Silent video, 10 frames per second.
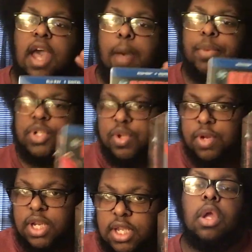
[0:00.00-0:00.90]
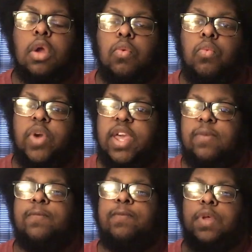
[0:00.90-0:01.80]
the opportunity with
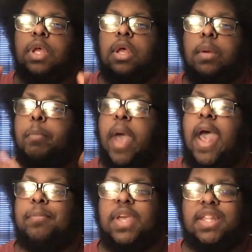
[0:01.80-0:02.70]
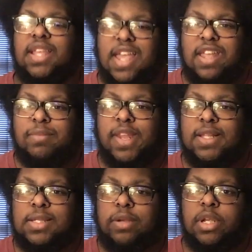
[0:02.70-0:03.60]
Batman the
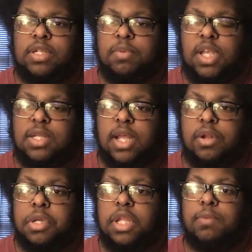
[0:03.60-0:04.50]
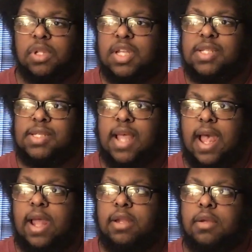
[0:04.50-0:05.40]
Animated Series because I know they released
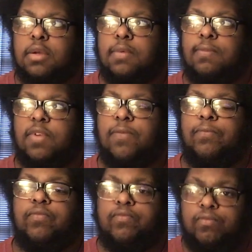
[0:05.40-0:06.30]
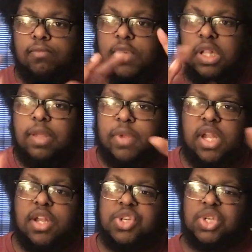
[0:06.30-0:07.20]
that with a
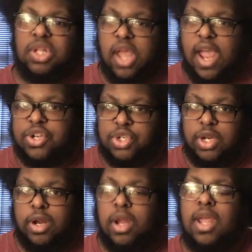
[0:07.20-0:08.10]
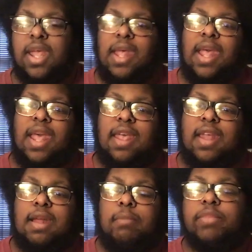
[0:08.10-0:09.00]
limited edition last year
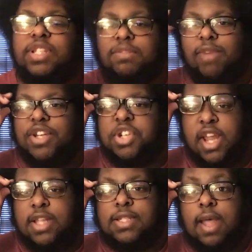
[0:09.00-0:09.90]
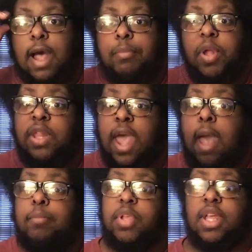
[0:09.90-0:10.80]
and I missed my chance to hop on
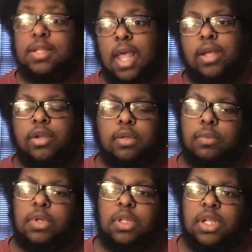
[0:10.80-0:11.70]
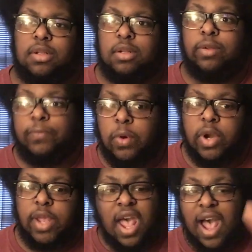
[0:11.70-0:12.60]
that because I couldn't really afford
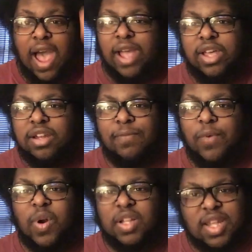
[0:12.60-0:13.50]
it. I couldn't afford